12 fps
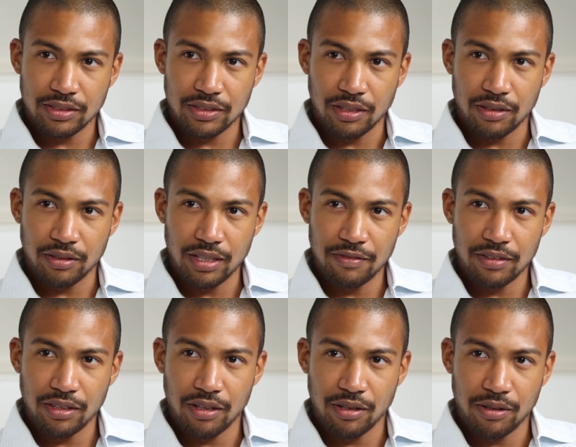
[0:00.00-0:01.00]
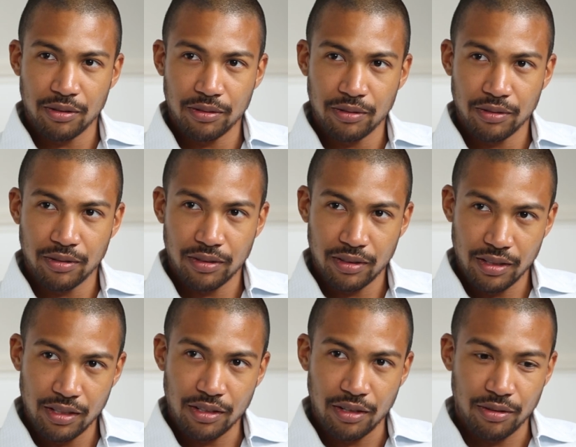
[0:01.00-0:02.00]
So even though
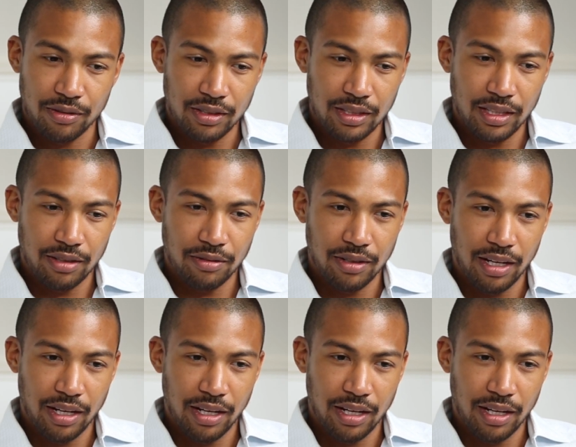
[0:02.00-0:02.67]
they